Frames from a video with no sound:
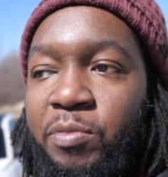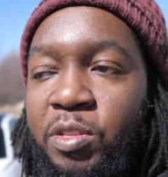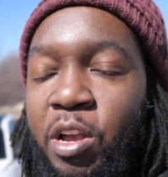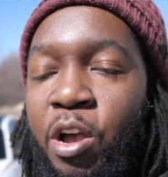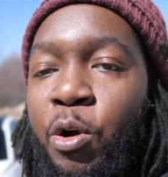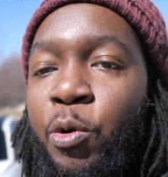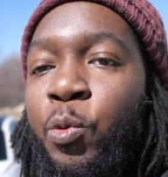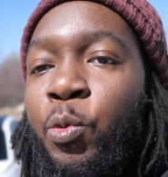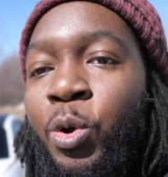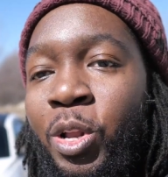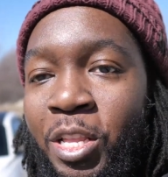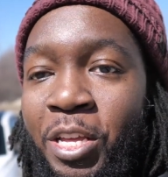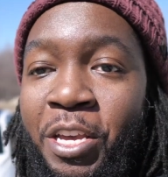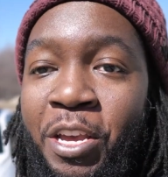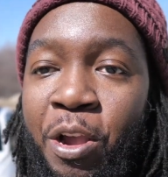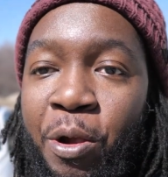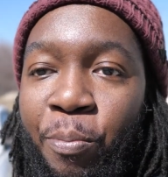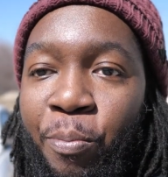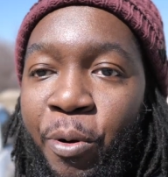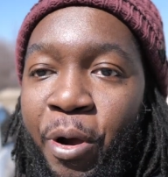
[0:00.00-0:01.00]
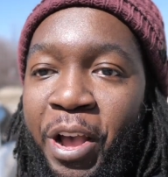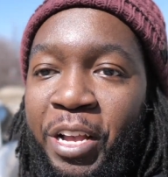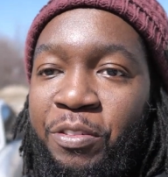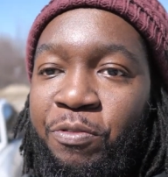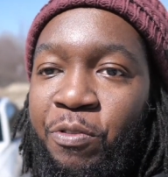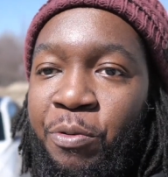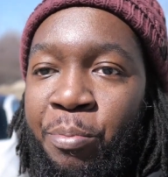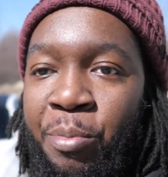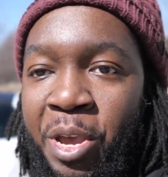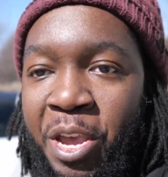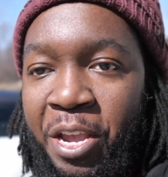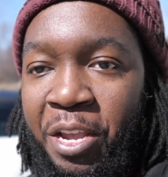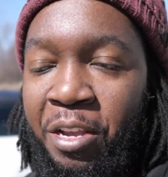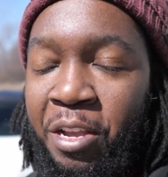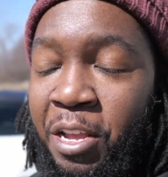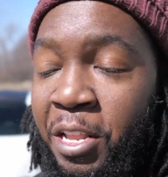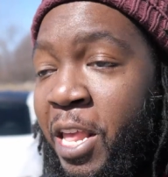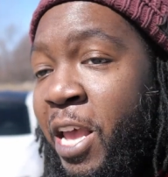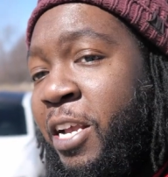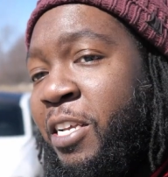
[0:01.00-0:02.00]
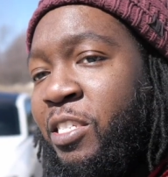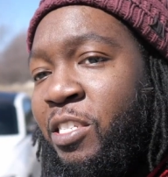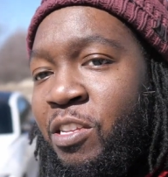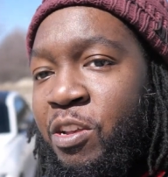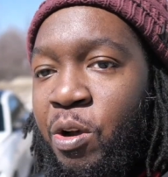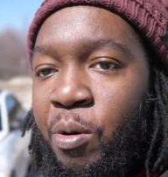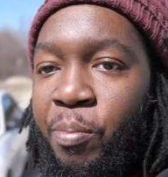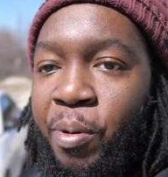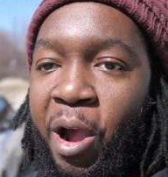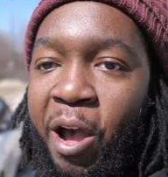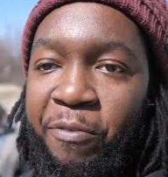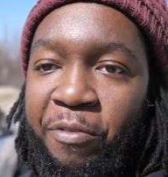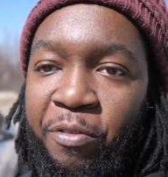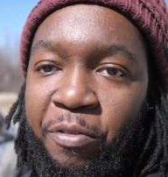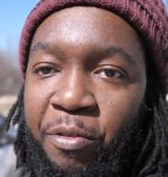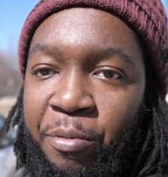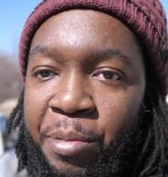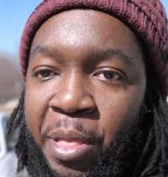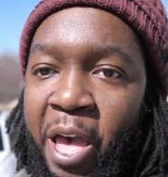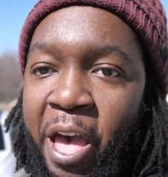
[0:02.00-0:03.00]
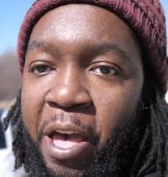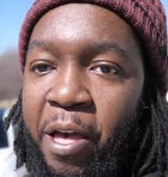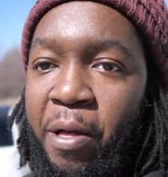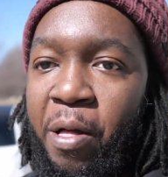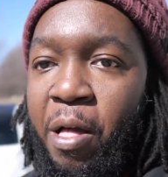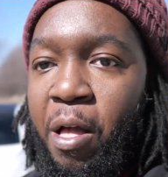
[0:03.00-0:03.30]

a really good price for me, and they can still profit from that.